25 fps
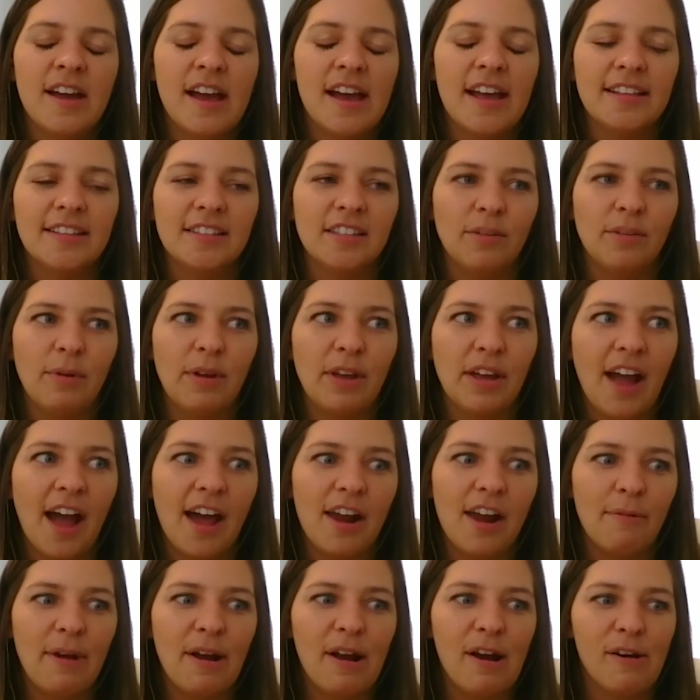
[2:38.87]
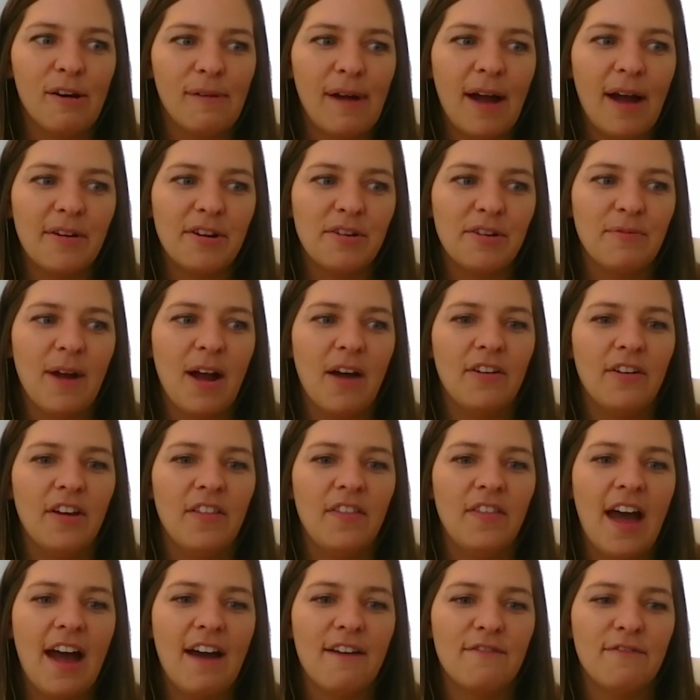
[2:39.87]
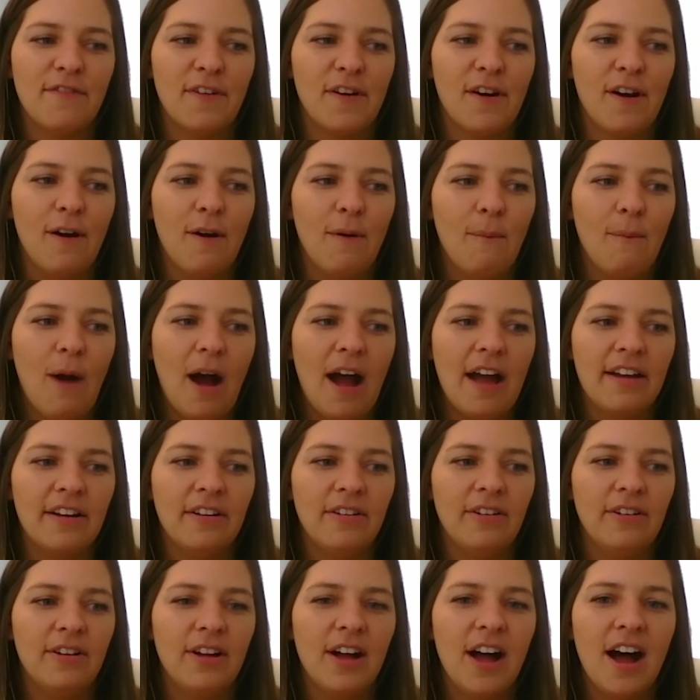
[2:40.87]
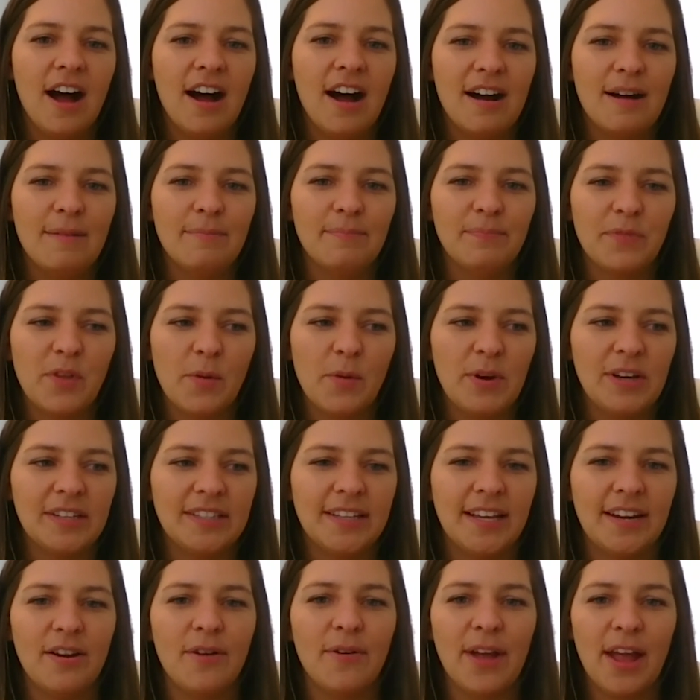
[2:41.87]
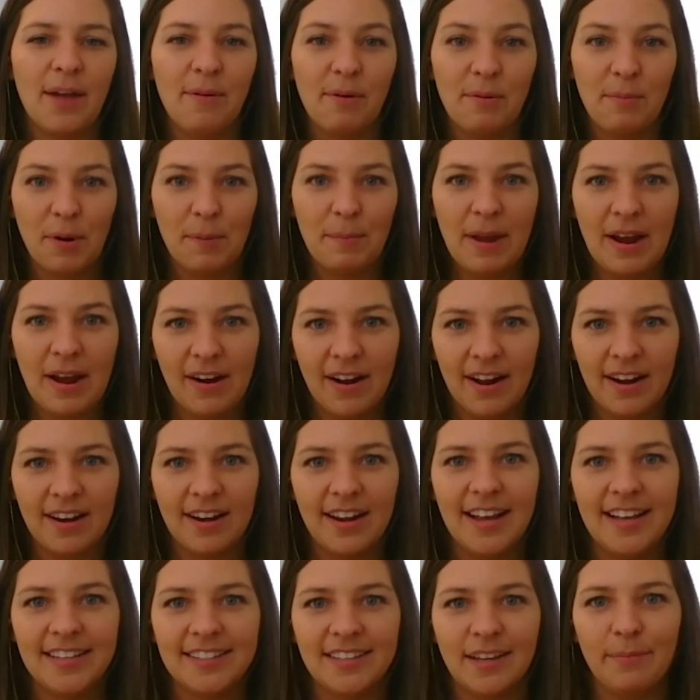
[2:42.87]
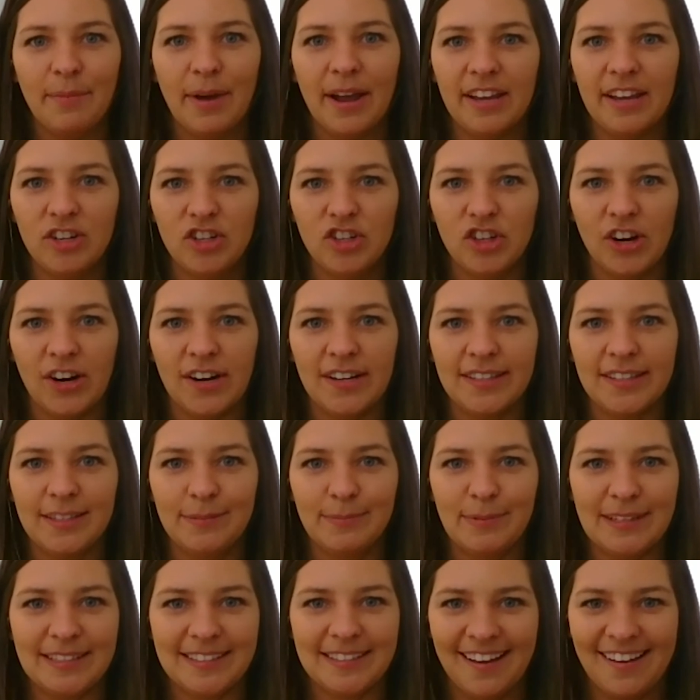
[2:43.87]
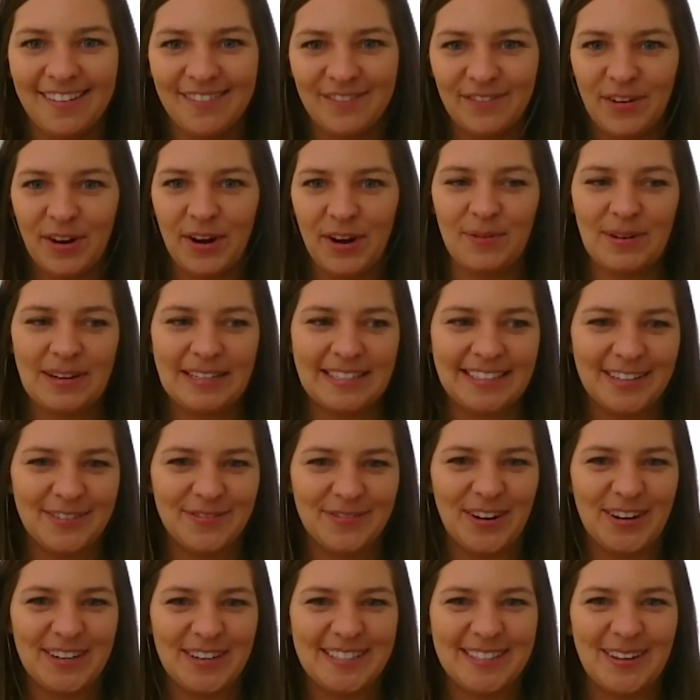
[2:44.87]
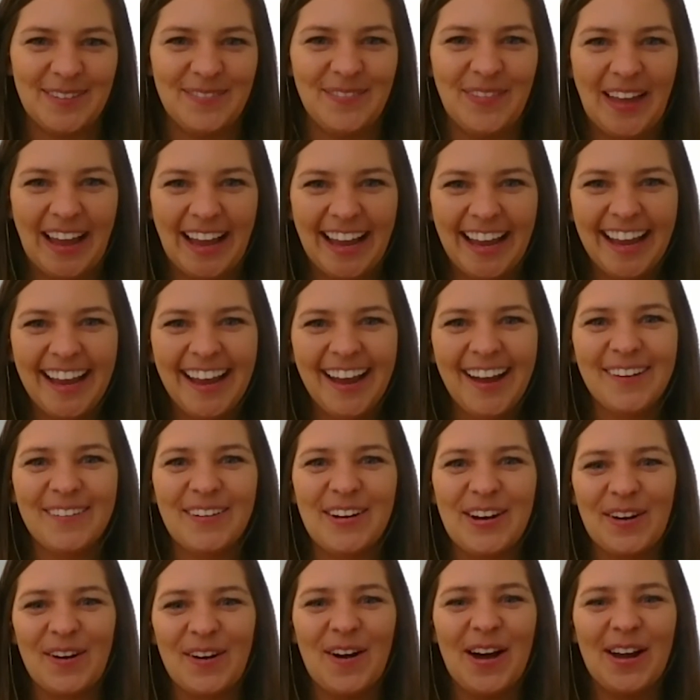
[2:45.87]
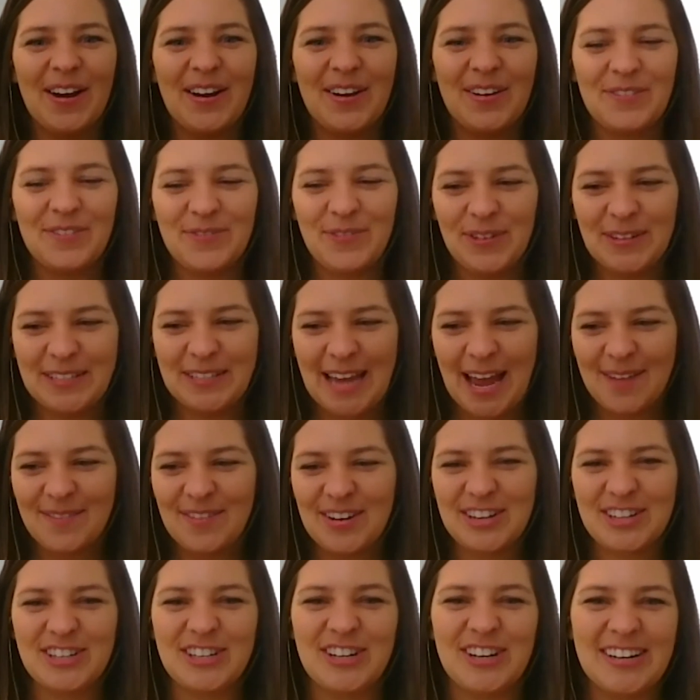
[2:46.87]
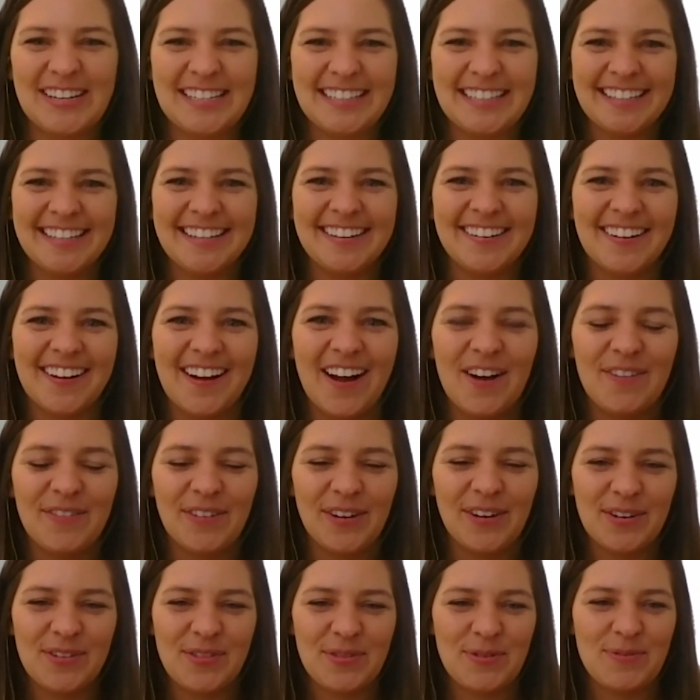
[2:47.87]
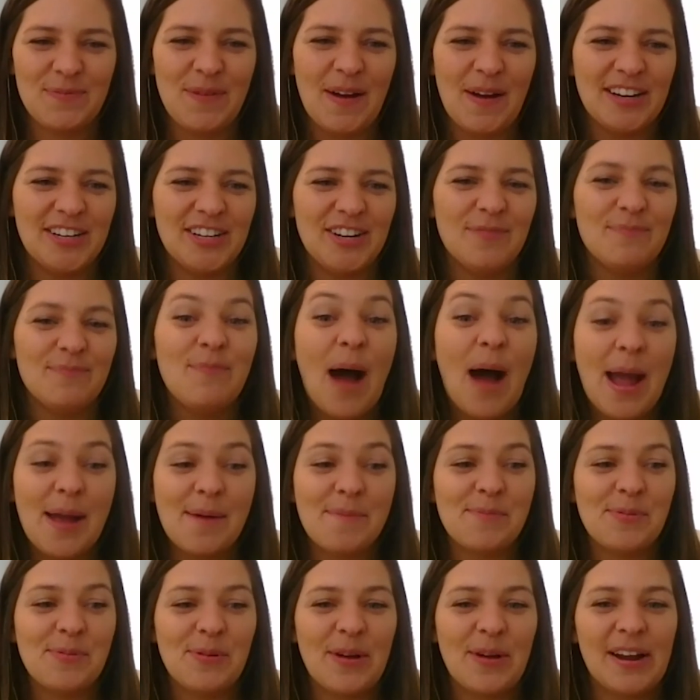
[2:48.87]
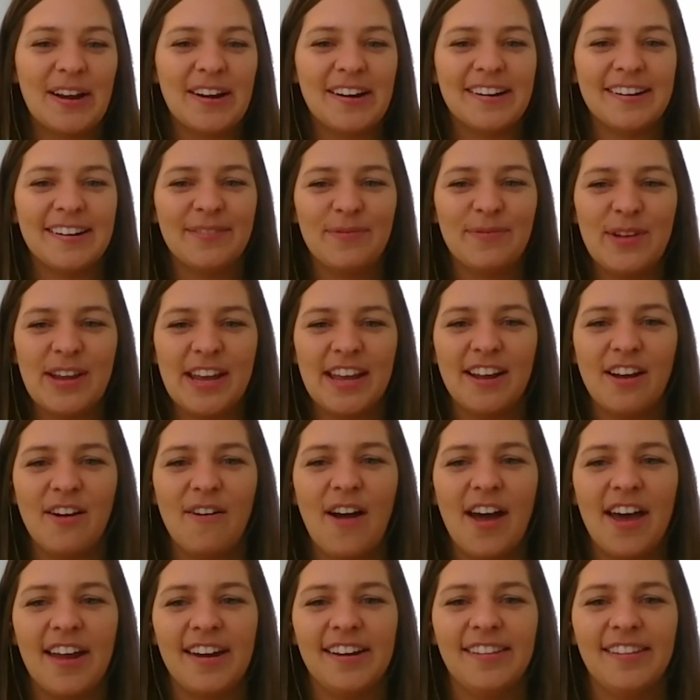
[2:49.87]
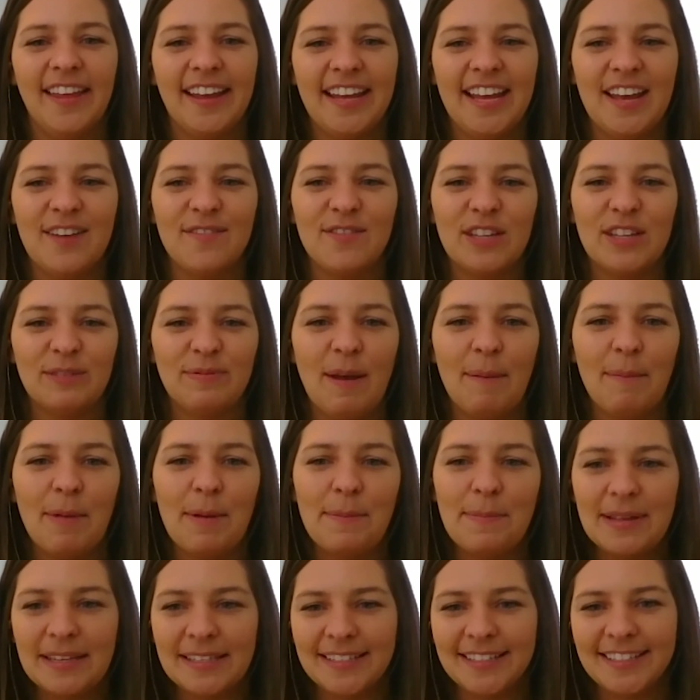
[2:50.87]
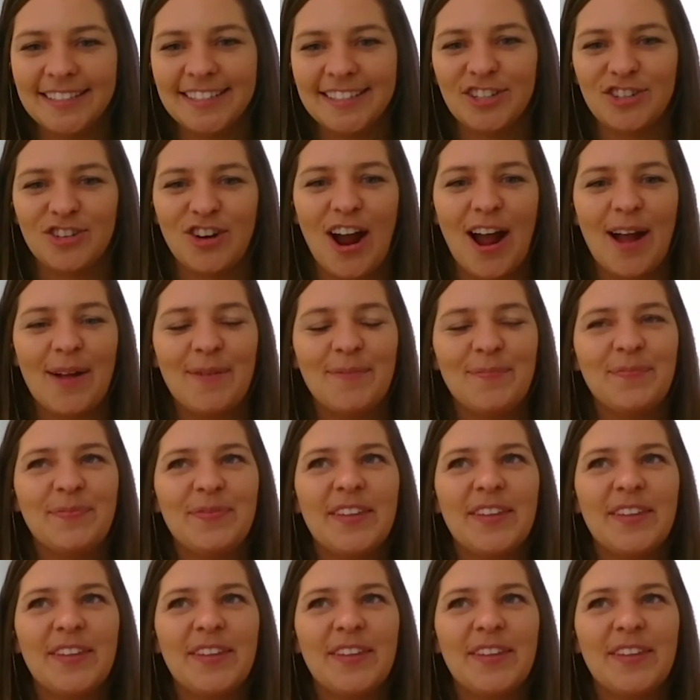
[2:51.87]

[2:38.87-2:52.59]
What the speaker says: And so we kind of went around and round on that for a while. And we decided, okay, when we're married and he's on my insurance, because very risk adverse. So I'm like, when you're on full-time insurance and you're covered through my employer, we can go ahead and give this family business a try.